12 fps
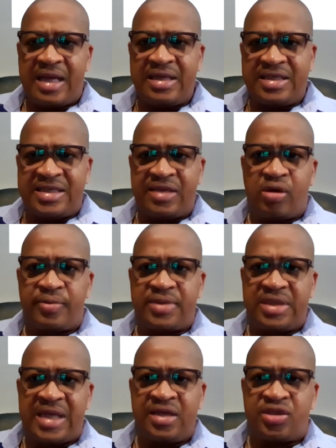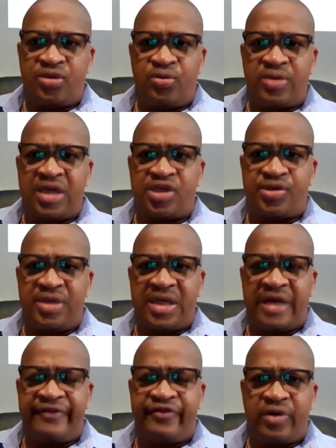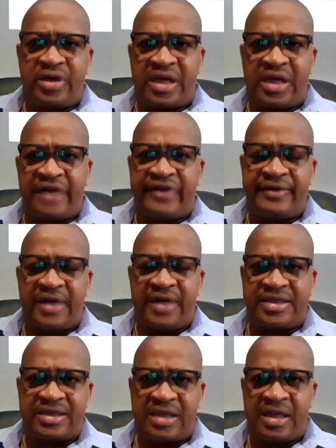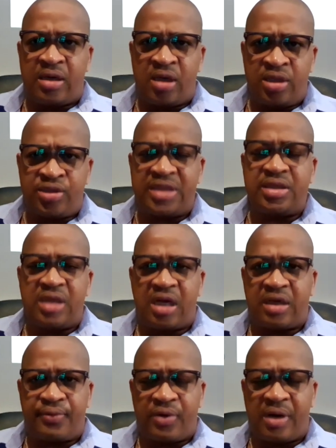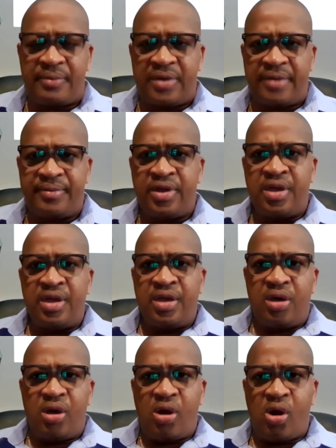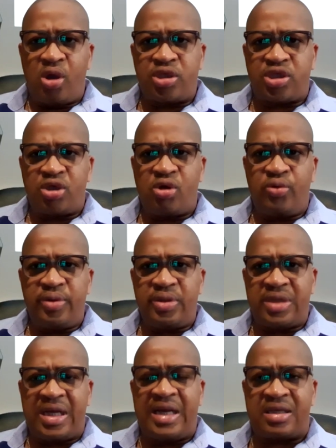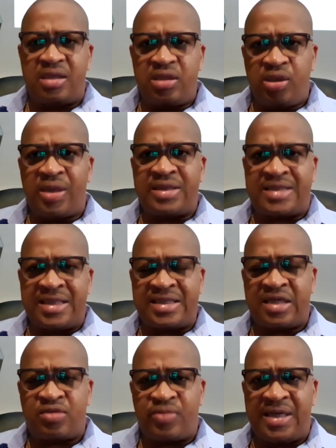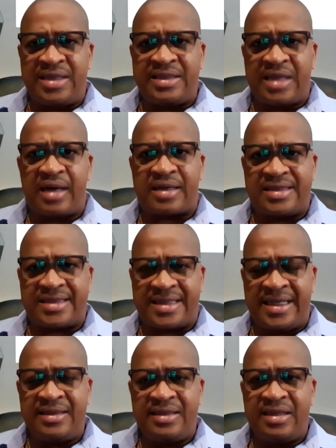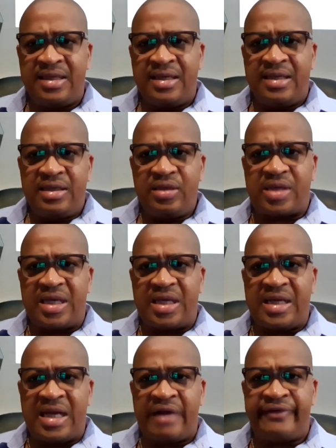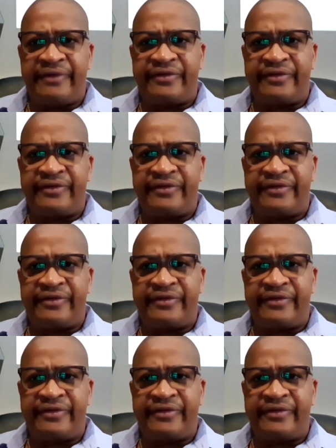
you see it go up to 92, 93, 94, 95, 96, 100, not a problem. Also, there are little nuances as well. In darker skin, you can have,